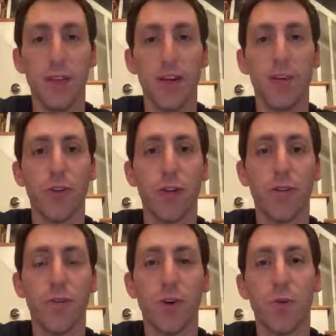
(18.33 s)
that you're
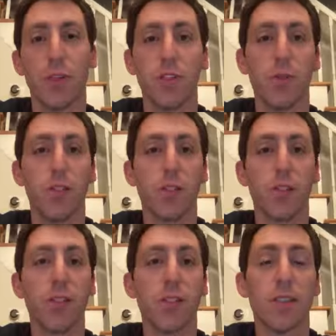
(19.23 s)
looking for when students
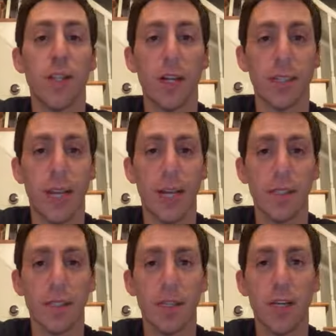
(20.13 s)
are still on
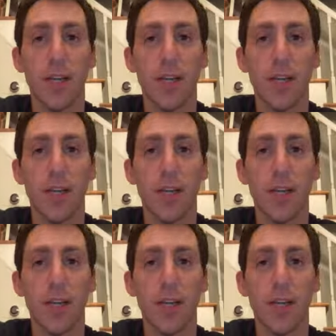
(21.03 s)
task.